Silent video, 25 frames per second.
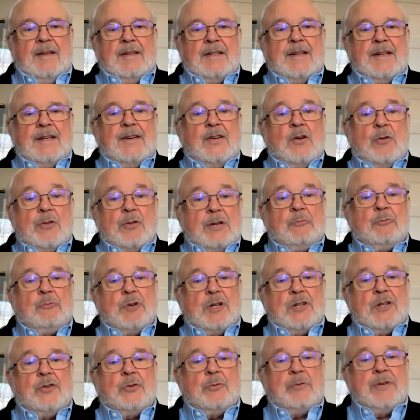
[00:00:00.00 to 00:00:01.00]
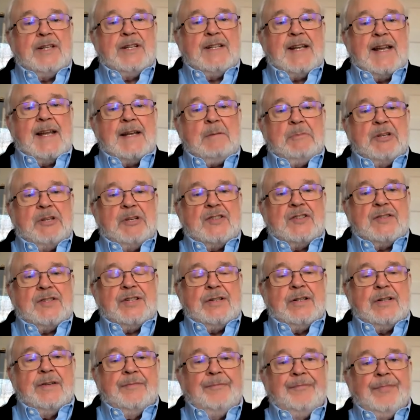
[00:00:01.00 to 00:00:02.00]
to know that we're doing
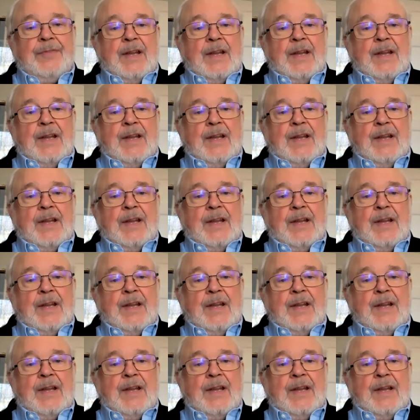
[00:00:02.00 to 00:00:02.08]
damage.